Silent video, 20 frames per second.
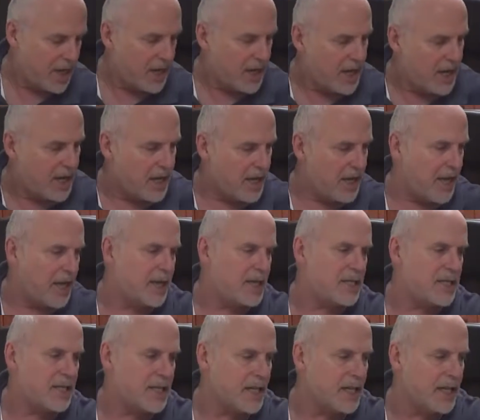uh, and
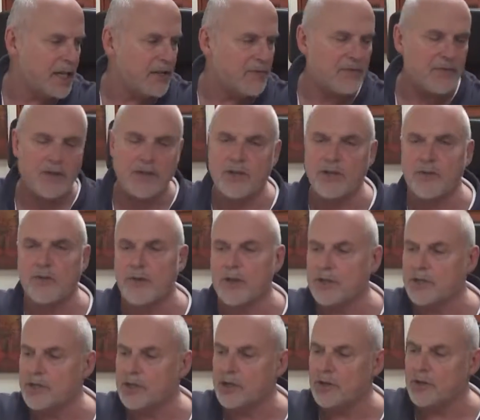it's a gift to
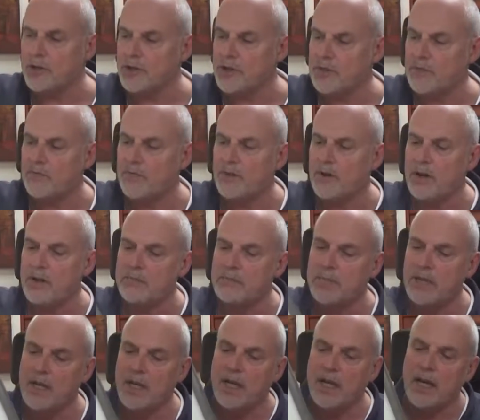our church
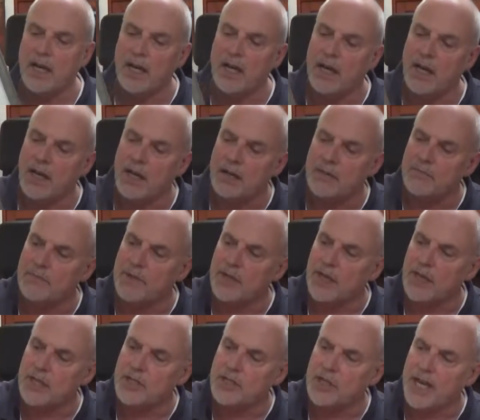from uh,
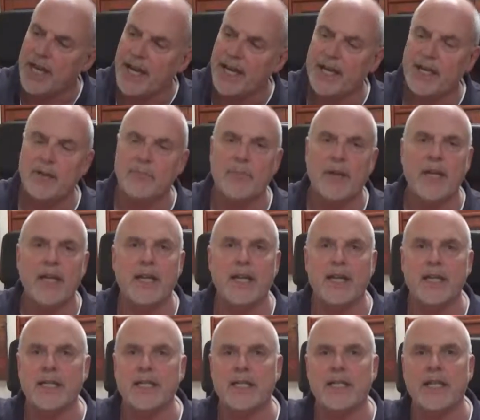uh Jack and
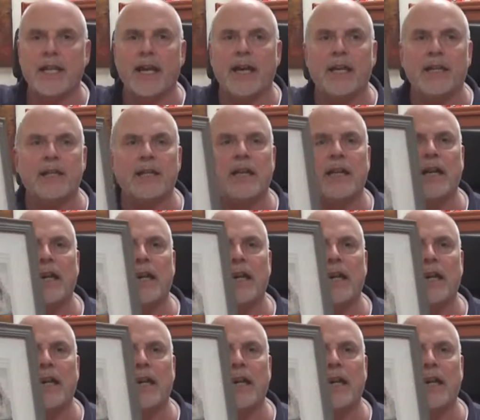Megan Cassette.